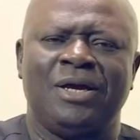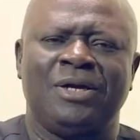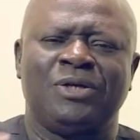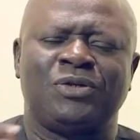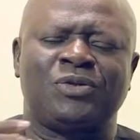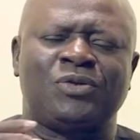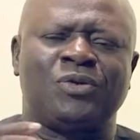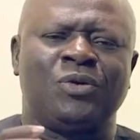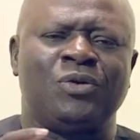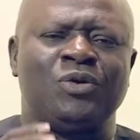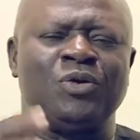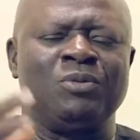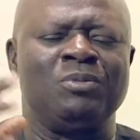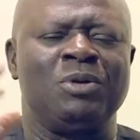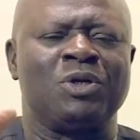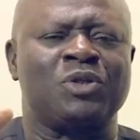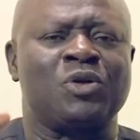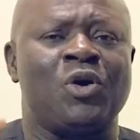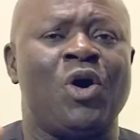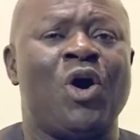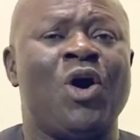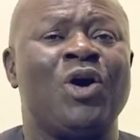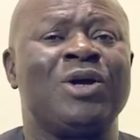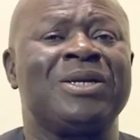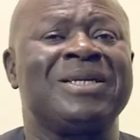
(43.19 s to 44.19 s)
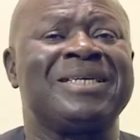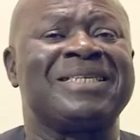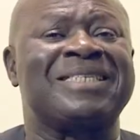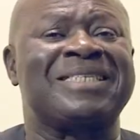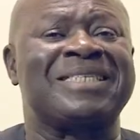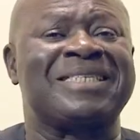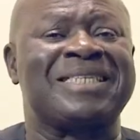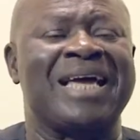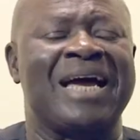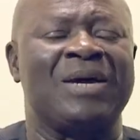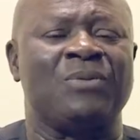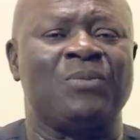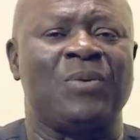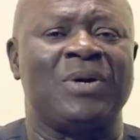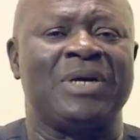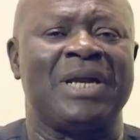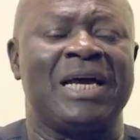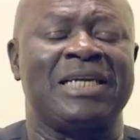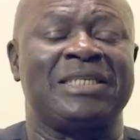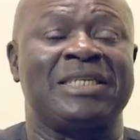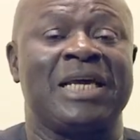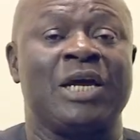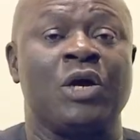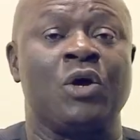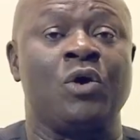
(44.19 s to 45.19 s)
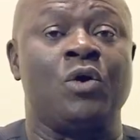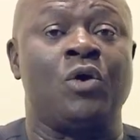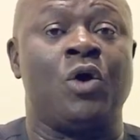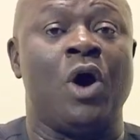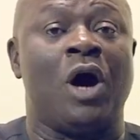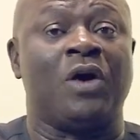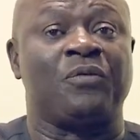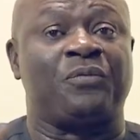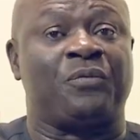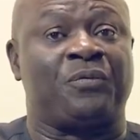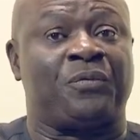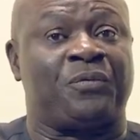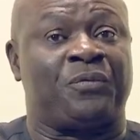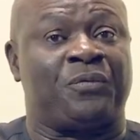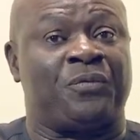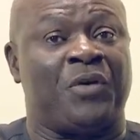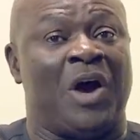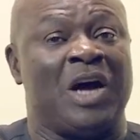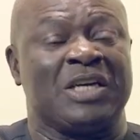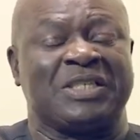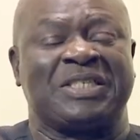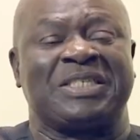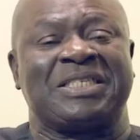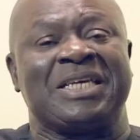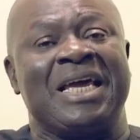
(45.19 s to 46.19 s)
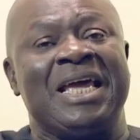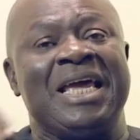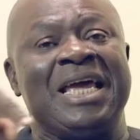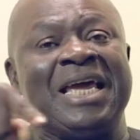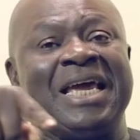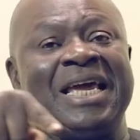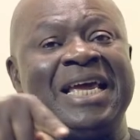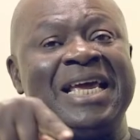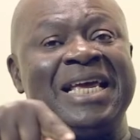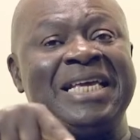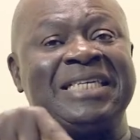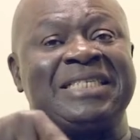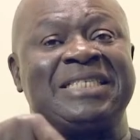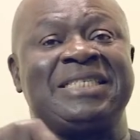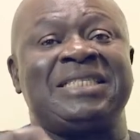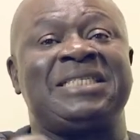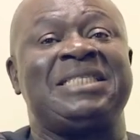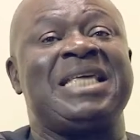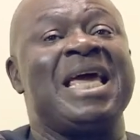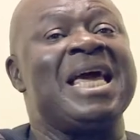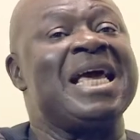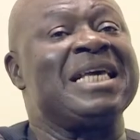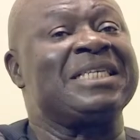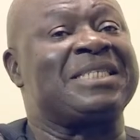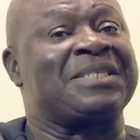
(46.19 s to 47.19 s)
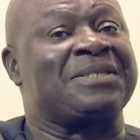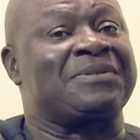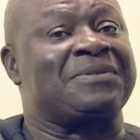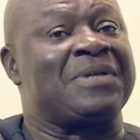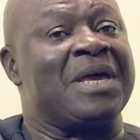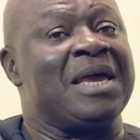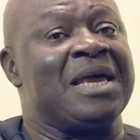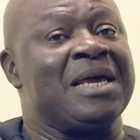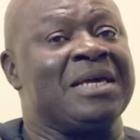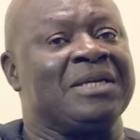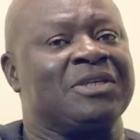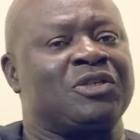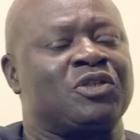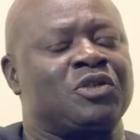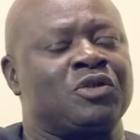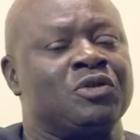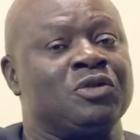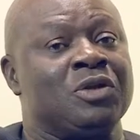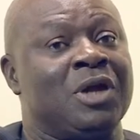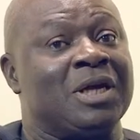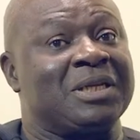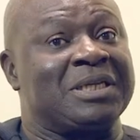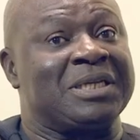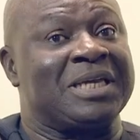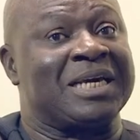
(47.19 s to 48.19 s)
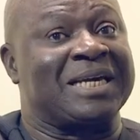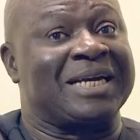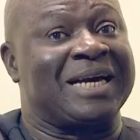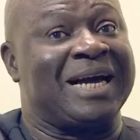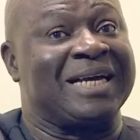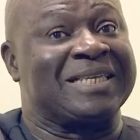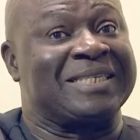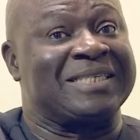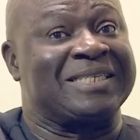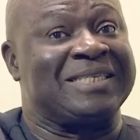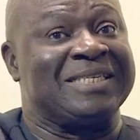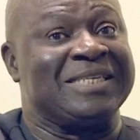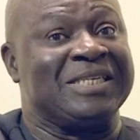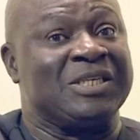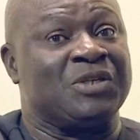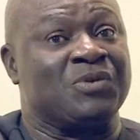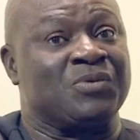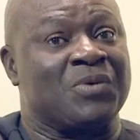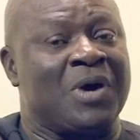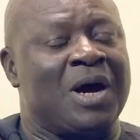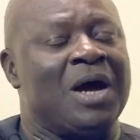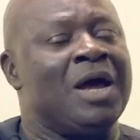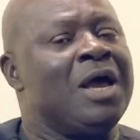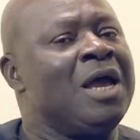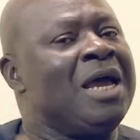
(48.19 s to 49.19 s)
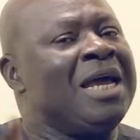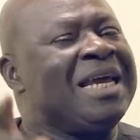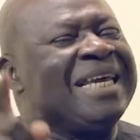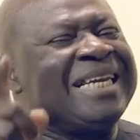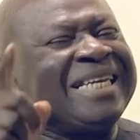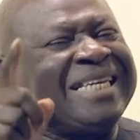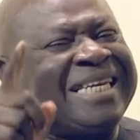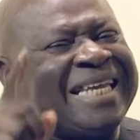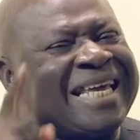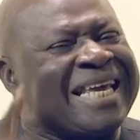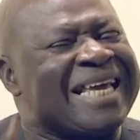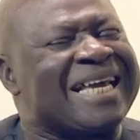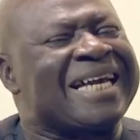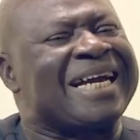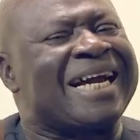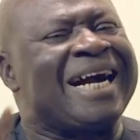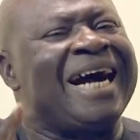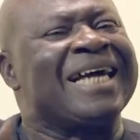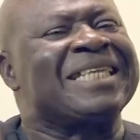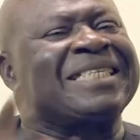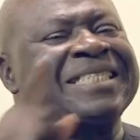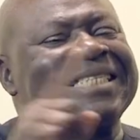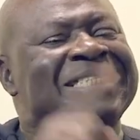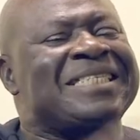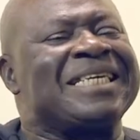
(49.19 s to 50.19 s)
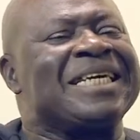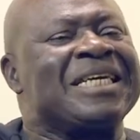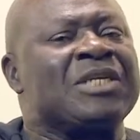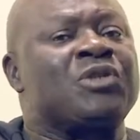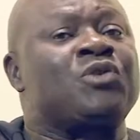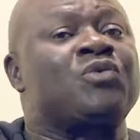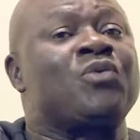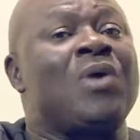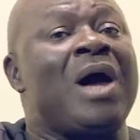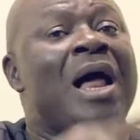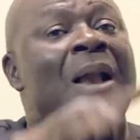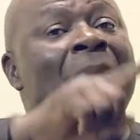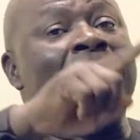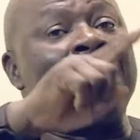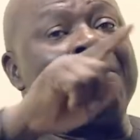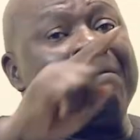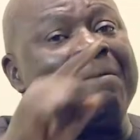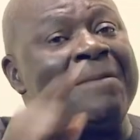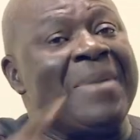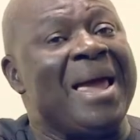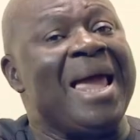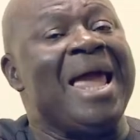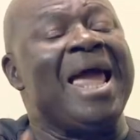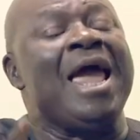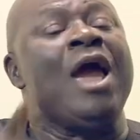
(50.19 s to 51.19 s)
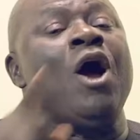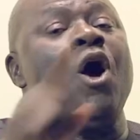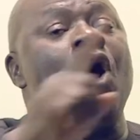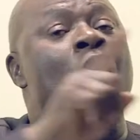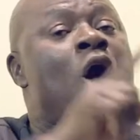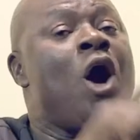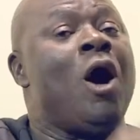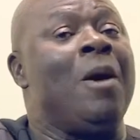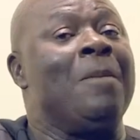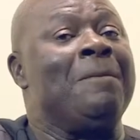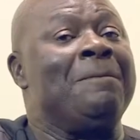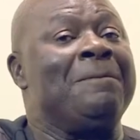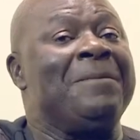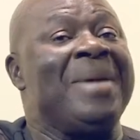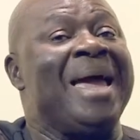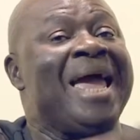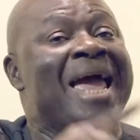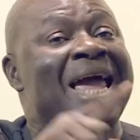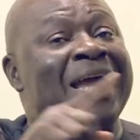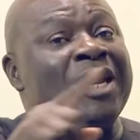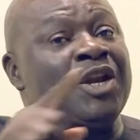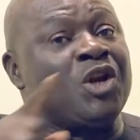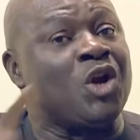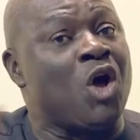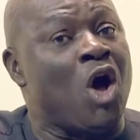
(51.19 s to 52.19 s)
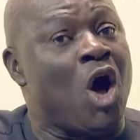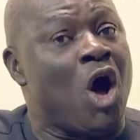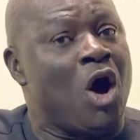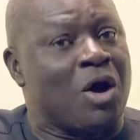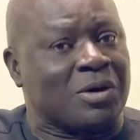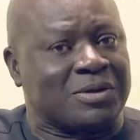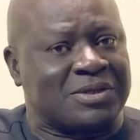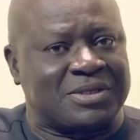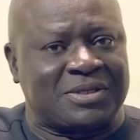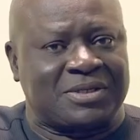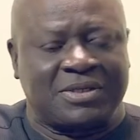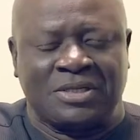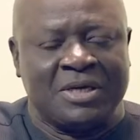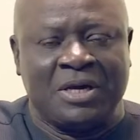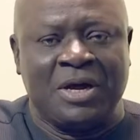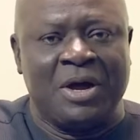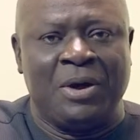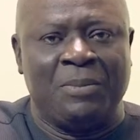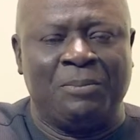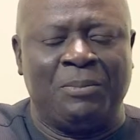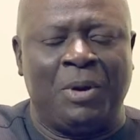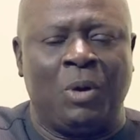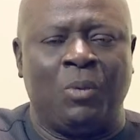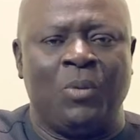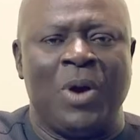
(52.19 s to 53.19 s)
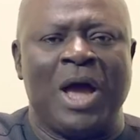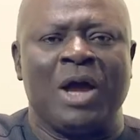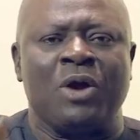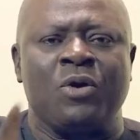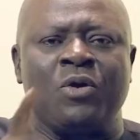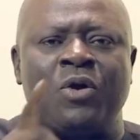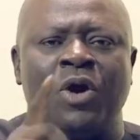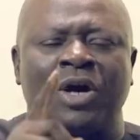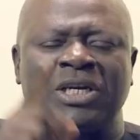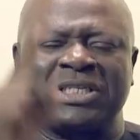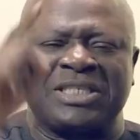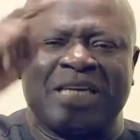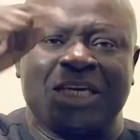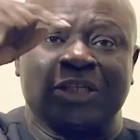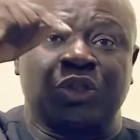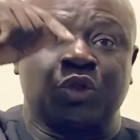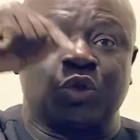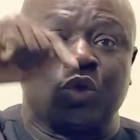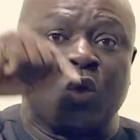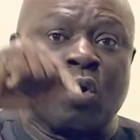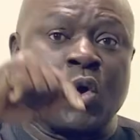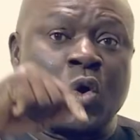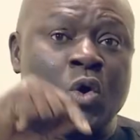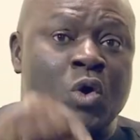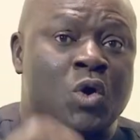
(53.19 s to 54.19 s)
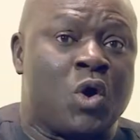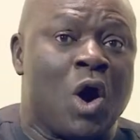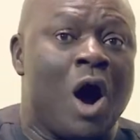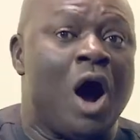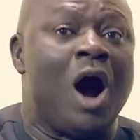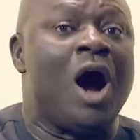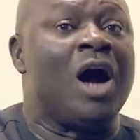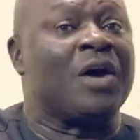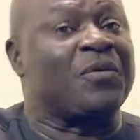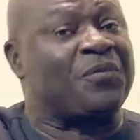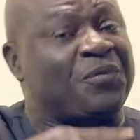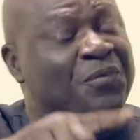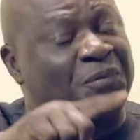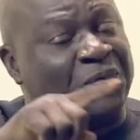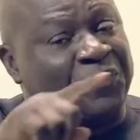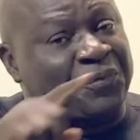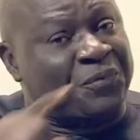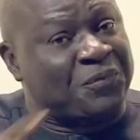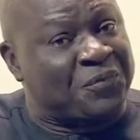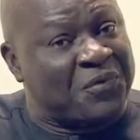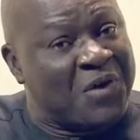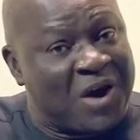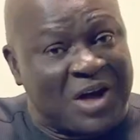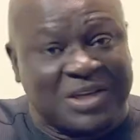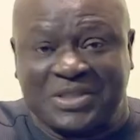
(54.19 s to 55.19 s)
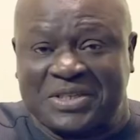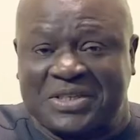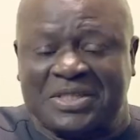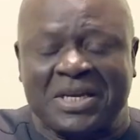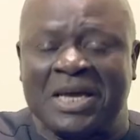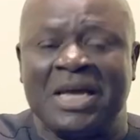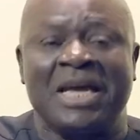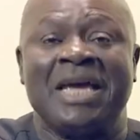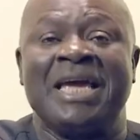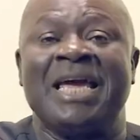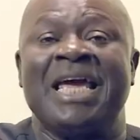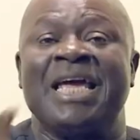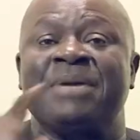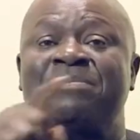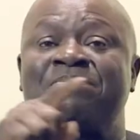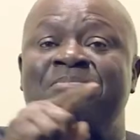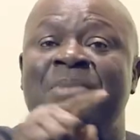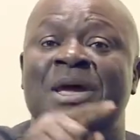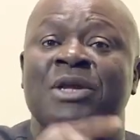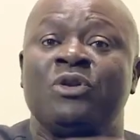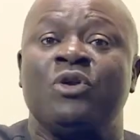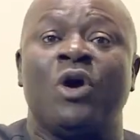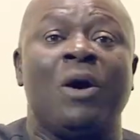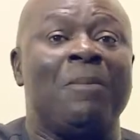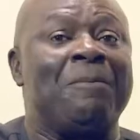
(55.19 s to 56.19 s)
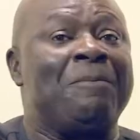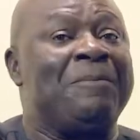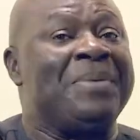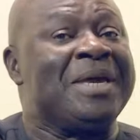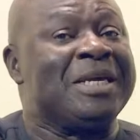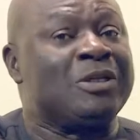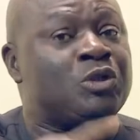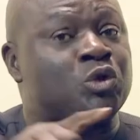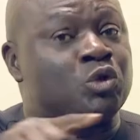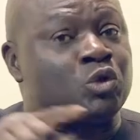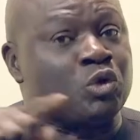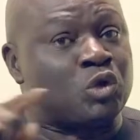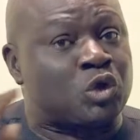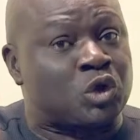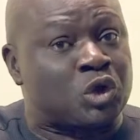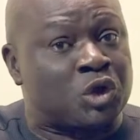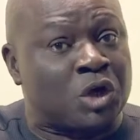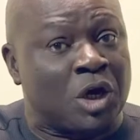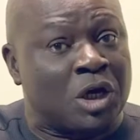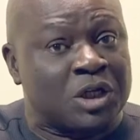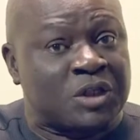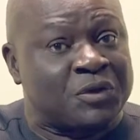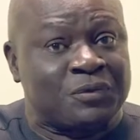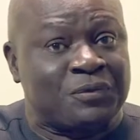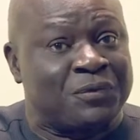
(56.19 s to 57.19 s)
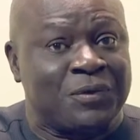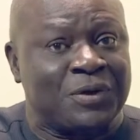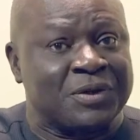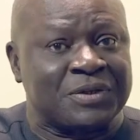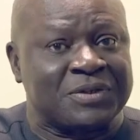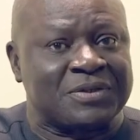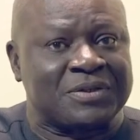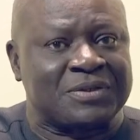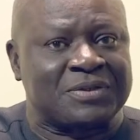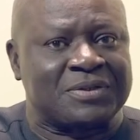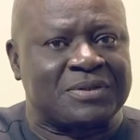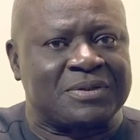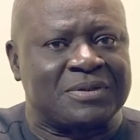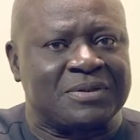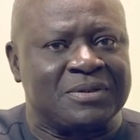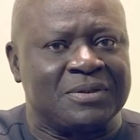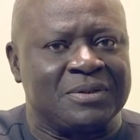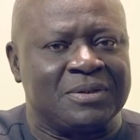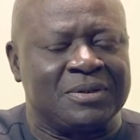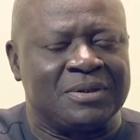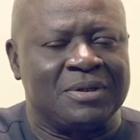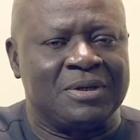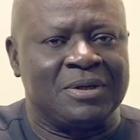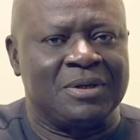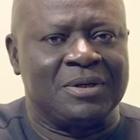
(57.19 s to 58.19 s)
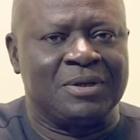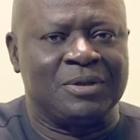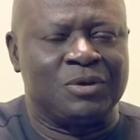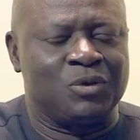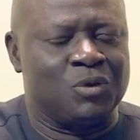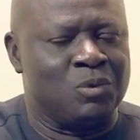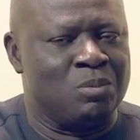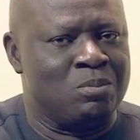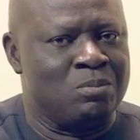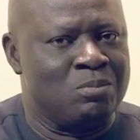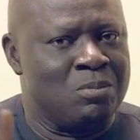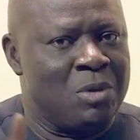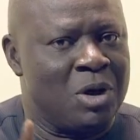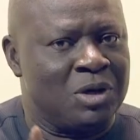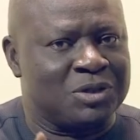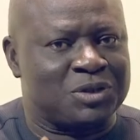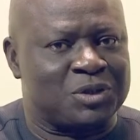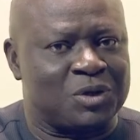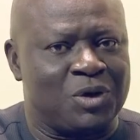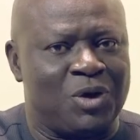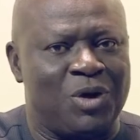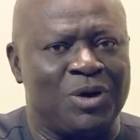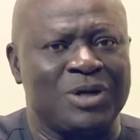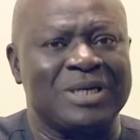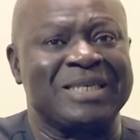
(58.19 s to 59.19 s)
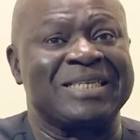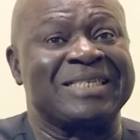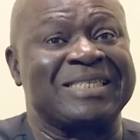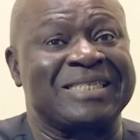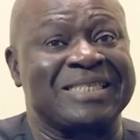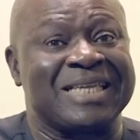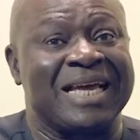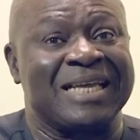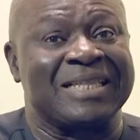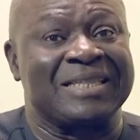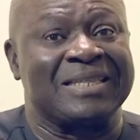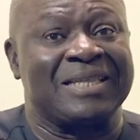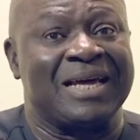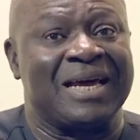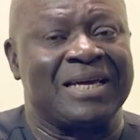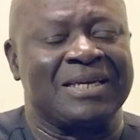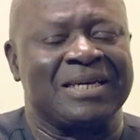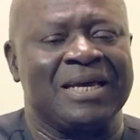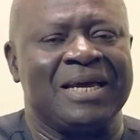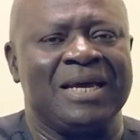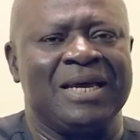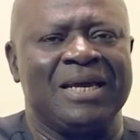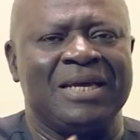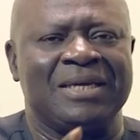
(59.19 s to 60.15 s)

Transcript: So you must understand when I say God first is these things not the cathedral? The cathedral may or may not. But when God says to God first, it may not be to church first. You must understand that.